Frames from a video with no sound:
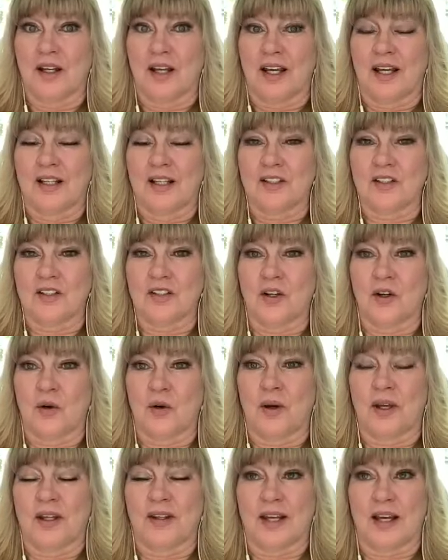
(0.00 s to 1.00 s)
And mm-hmm.
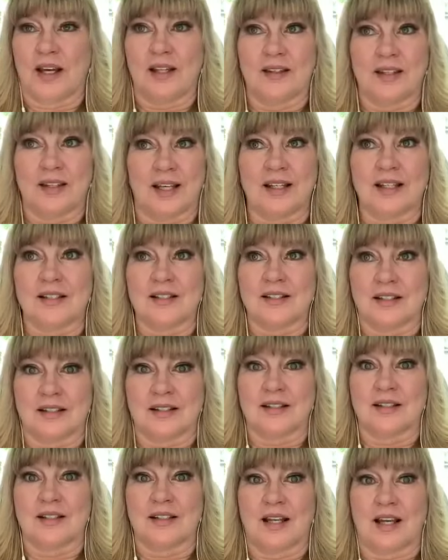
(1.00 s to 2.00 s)
so and that that
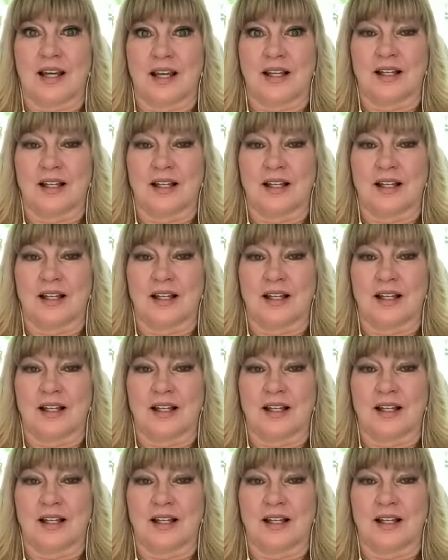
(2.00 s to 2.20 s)
exists today.